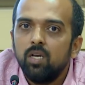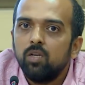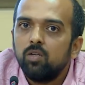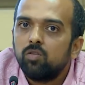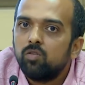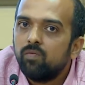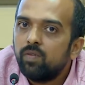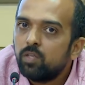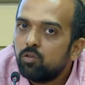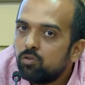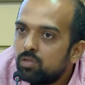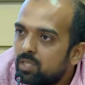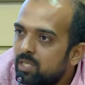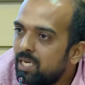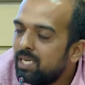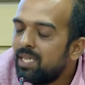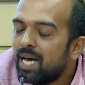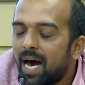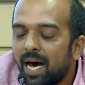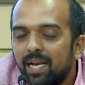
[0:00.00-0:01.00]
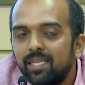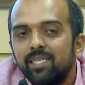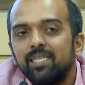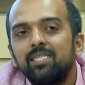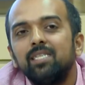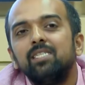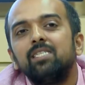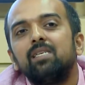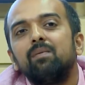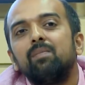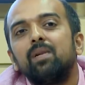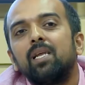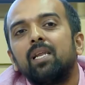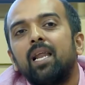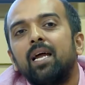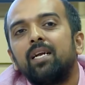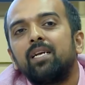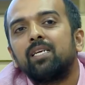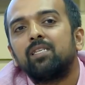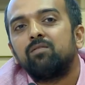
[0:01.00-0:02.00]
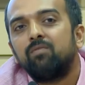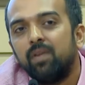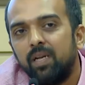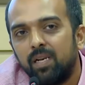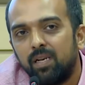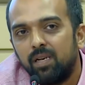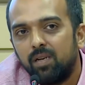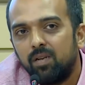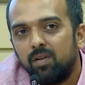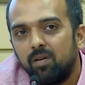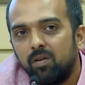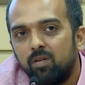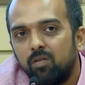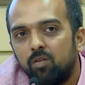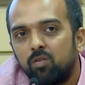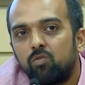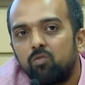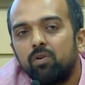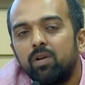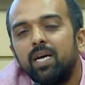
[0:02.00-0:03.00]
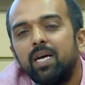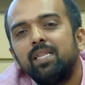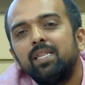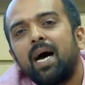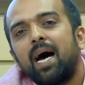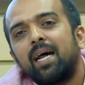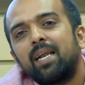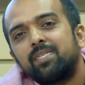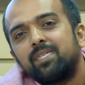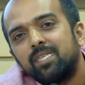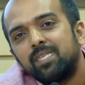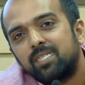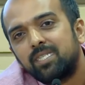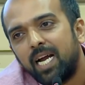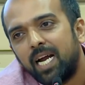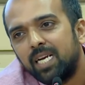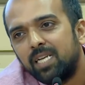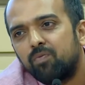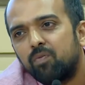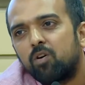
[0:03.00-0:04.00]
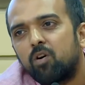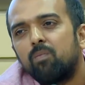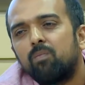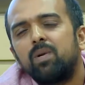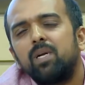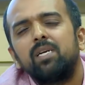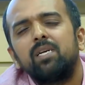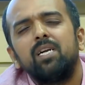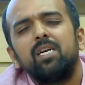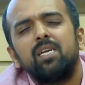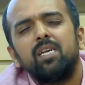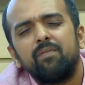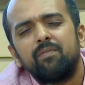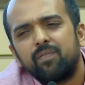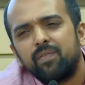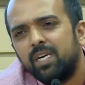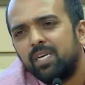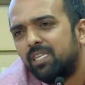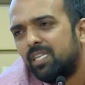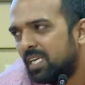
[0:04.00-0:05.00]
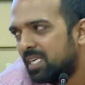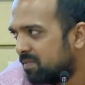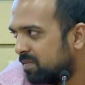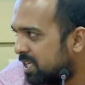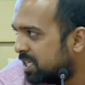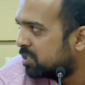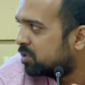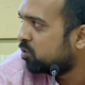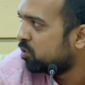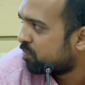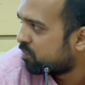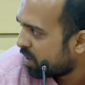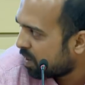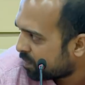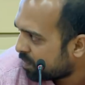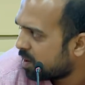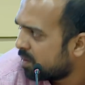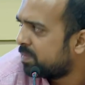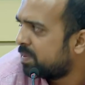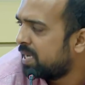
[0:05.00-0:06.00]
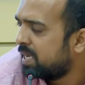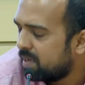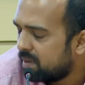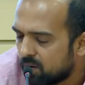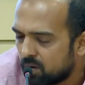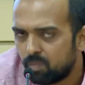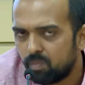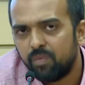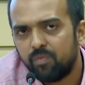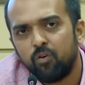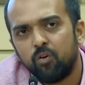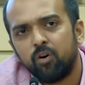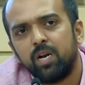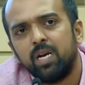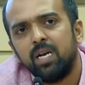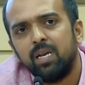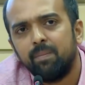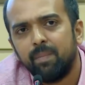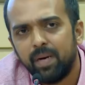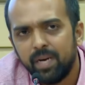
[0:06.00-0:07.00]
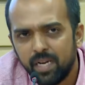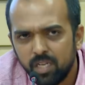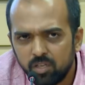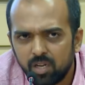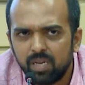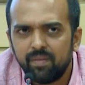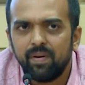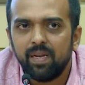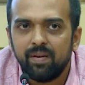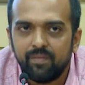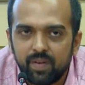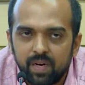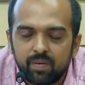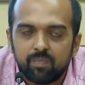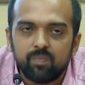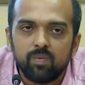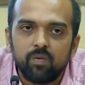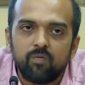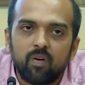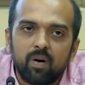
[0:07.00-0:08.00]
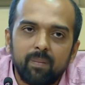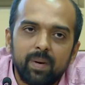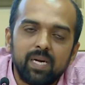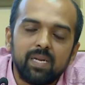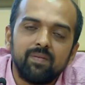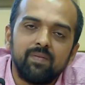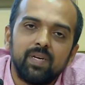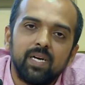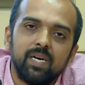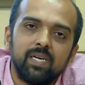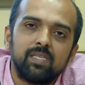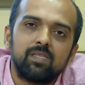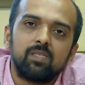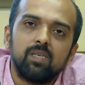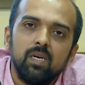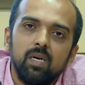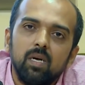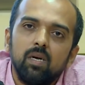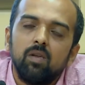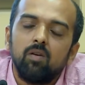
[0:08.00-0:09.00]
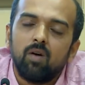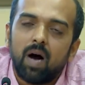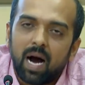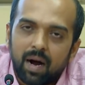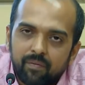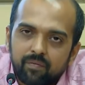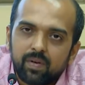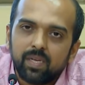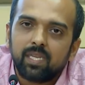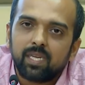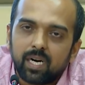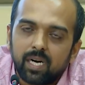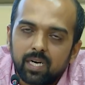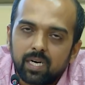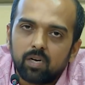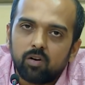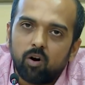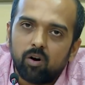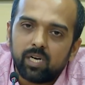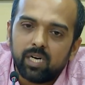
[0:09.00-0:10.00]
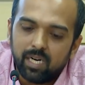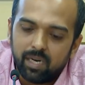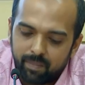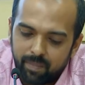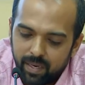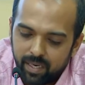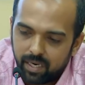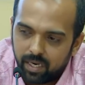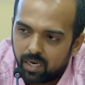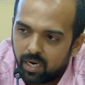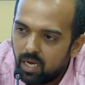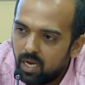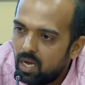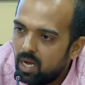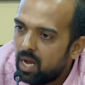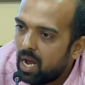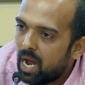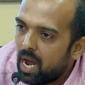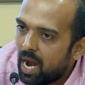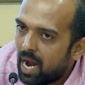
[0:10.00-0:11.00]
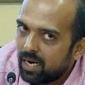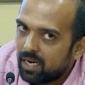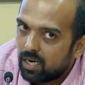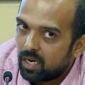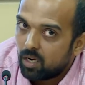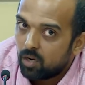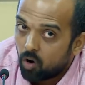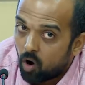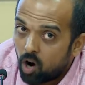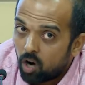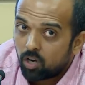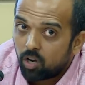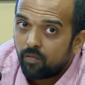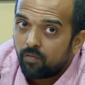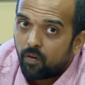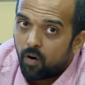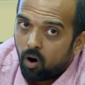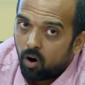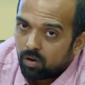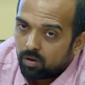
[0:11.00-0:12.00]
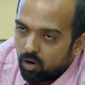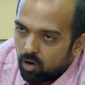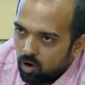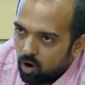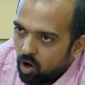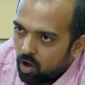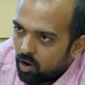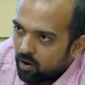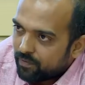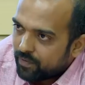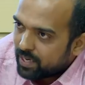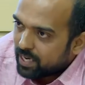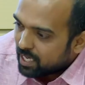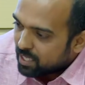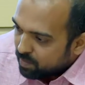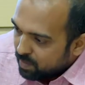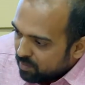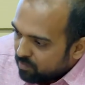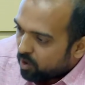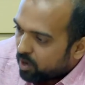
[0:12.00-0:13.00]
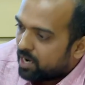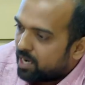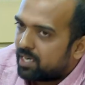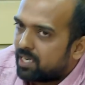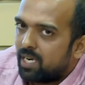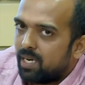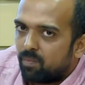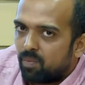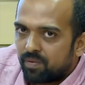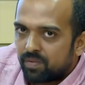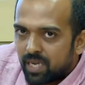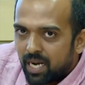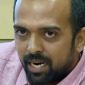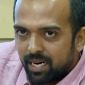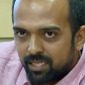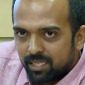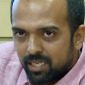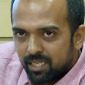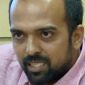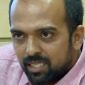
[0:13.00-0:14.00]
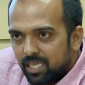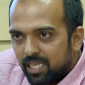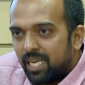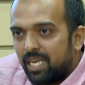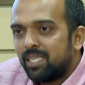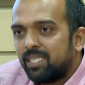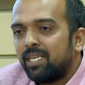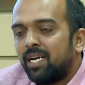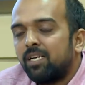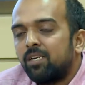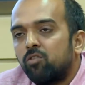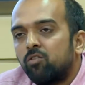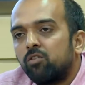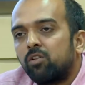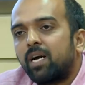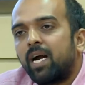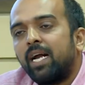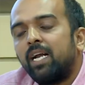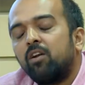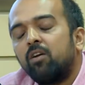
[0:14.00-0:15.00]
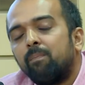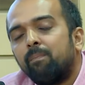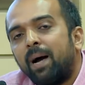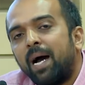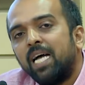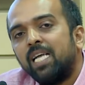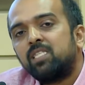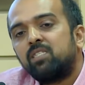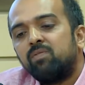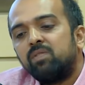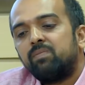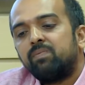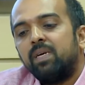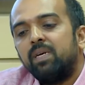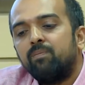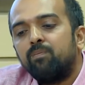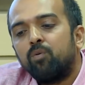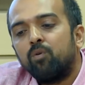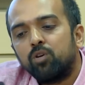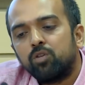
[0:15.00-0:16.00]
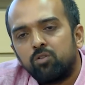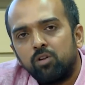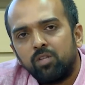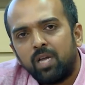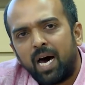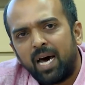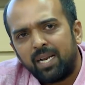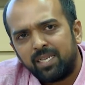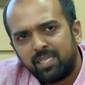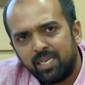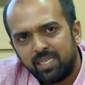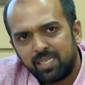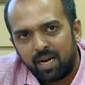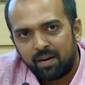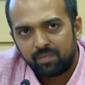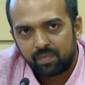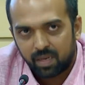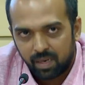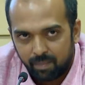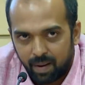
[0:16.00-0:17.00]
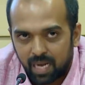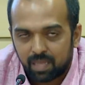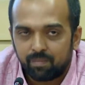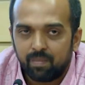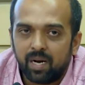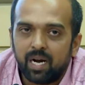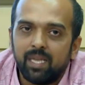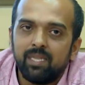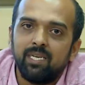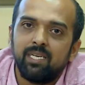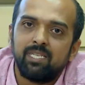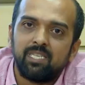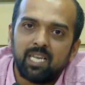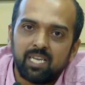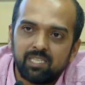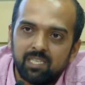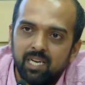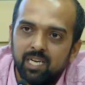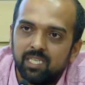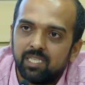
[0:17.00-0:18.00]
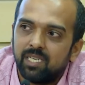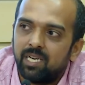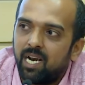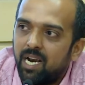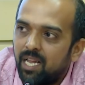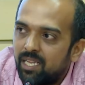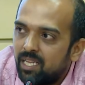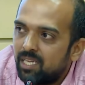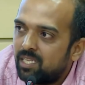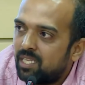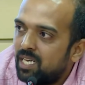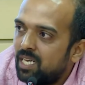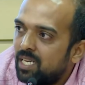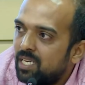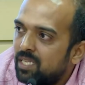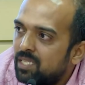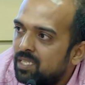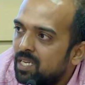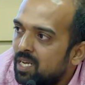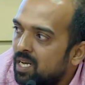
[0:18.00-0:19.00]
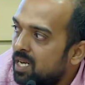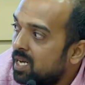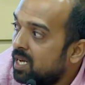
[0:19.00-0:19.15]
So we should see the RSS in similar light as well. You know, today the RSS stands for completely different things which it stood for probably, you know, before independence, or even if it, you know, formative years, you know, after the country got independent. And not all of it has been voluntary. Professor Andersen says that, you know, the kind of bans which were imposed on the RSS after Mahatma Gandhi's assassination and other things,